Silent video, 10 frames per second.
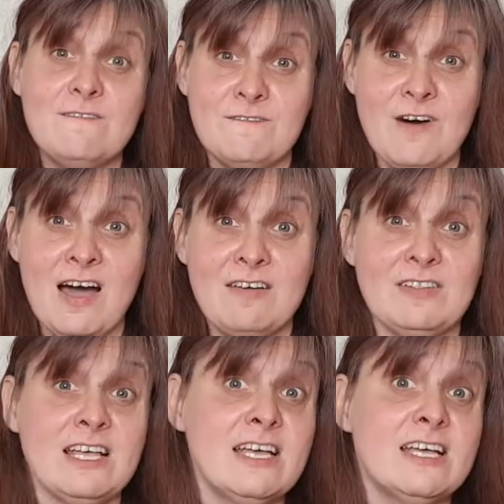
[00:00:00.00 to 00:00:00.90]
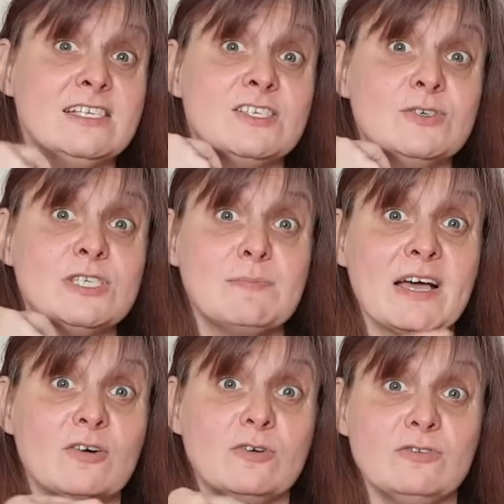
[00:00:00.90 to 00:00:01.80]
Five little
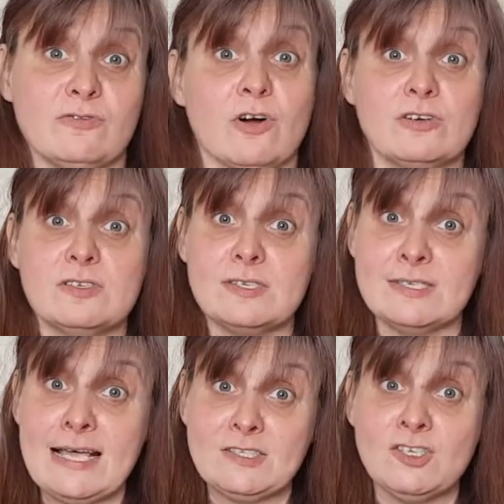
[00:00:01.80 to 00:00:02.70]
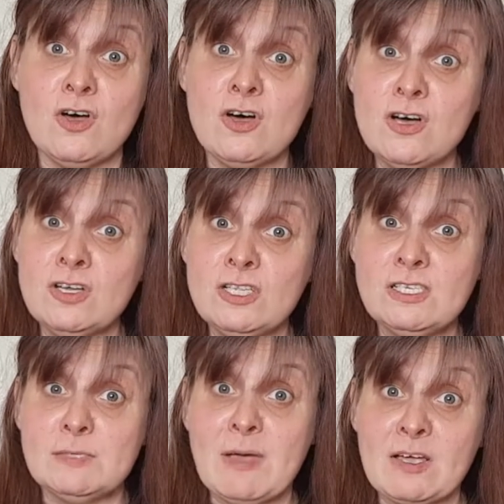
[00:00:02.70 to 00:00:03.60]
speckled frogs sat on a
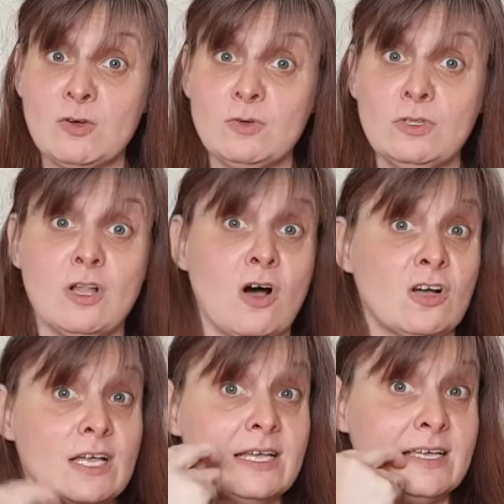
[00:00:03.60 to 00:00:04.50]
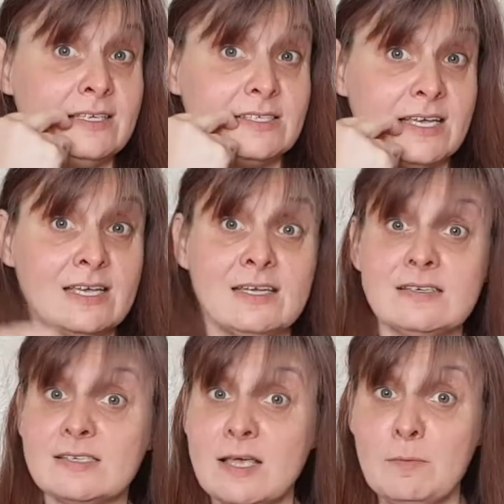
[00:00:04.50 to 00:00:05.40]
speckled log,
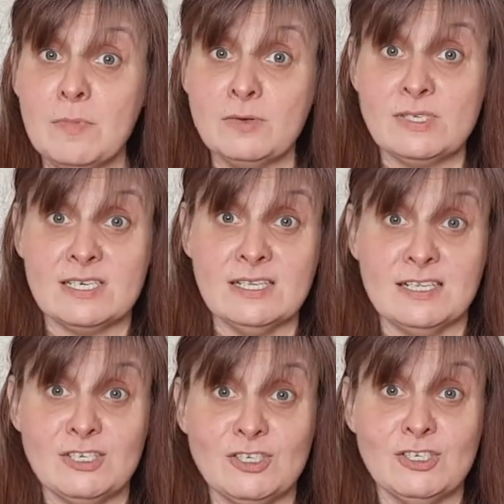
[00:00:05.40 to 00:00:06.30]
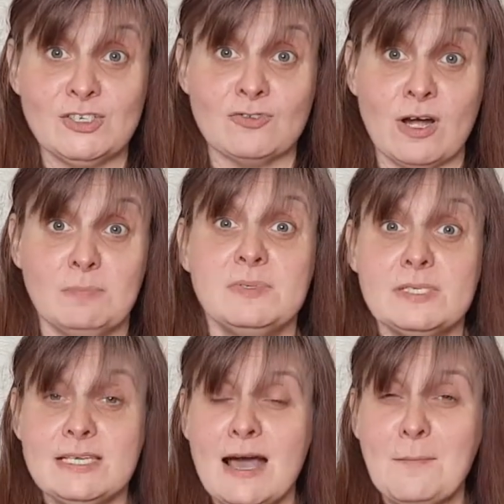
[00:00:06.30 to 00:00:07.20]
eating some most delicious
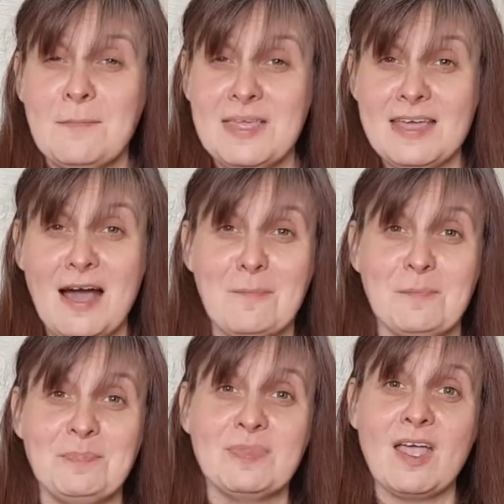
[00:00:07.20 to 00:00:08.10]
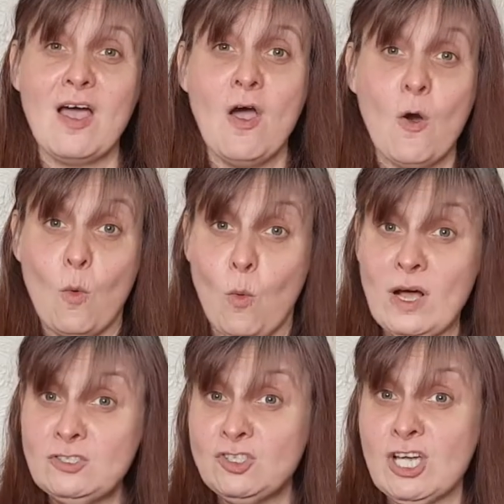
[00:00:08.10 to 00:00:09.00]
grubs. Yum, yum.
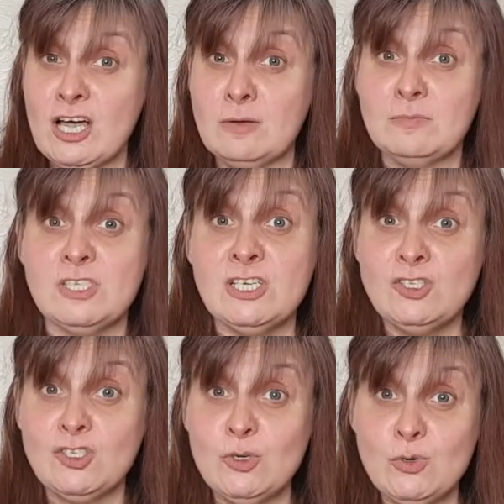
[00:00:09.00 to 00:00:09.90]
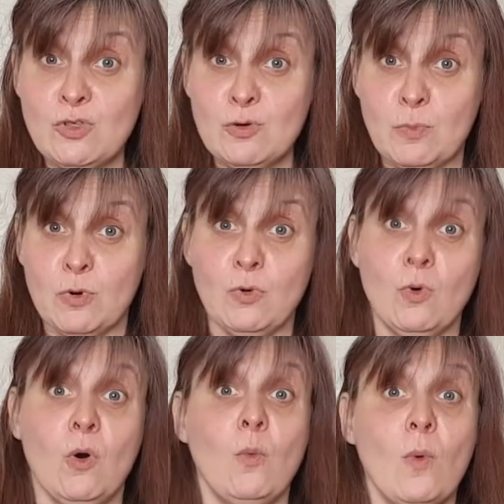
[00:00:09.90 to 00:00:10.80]
One jumped into the
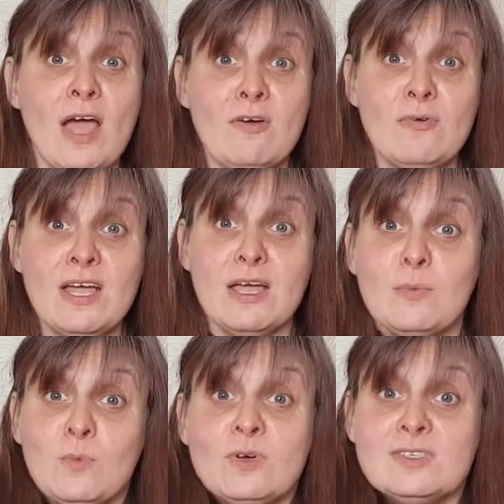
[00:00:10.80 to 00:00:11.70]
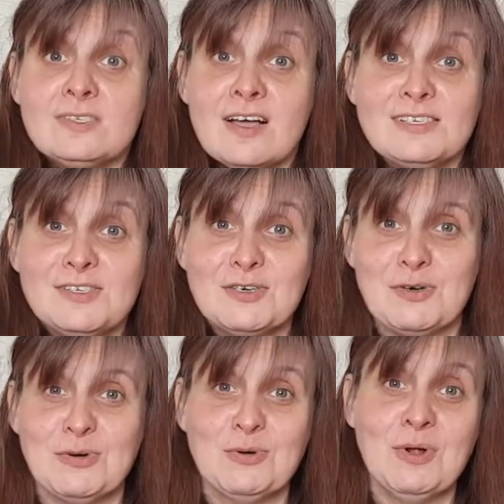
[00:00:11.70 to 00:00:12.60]
pool where it was nice and
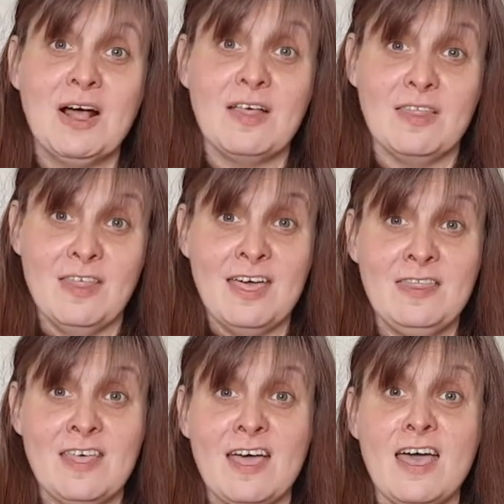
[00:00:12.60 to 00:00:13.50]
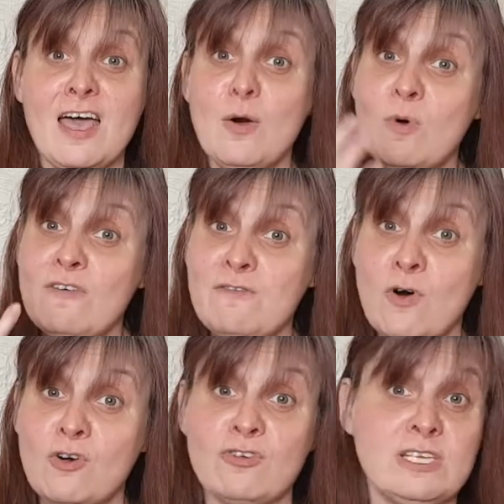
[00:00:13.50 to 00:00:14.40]
cool. Then there were
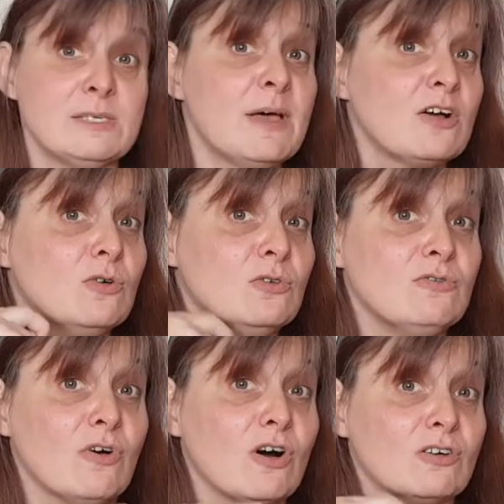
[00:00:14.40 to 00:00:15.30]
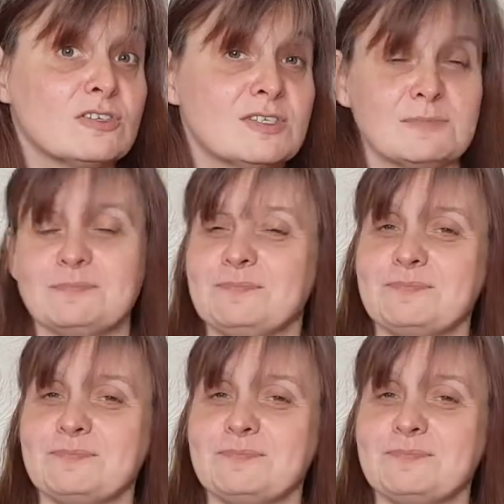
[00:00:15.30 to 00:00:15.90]
four green speckled frogs.